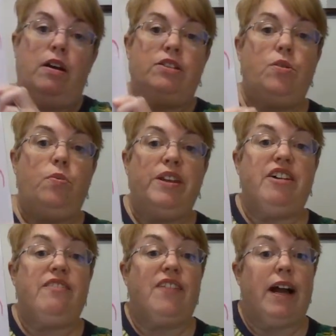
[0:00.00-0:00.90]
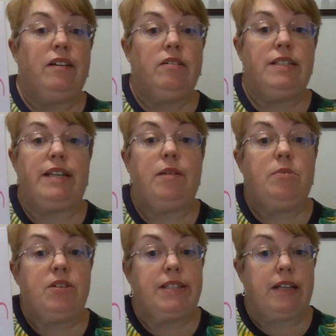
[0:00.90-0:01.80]
So with our final
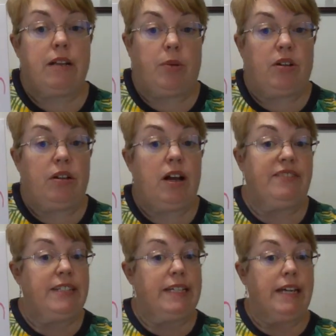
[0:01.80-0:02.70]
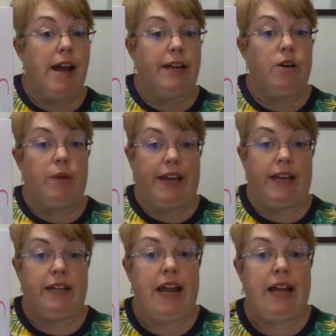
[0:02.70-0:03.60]
stable syllable of
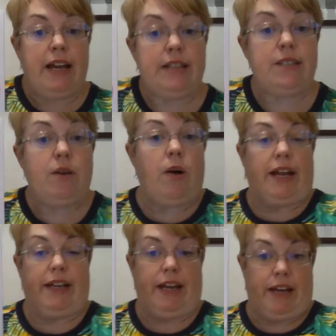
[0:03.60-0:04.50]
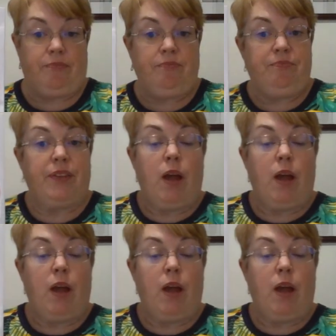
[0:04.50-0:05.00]
tion and soin,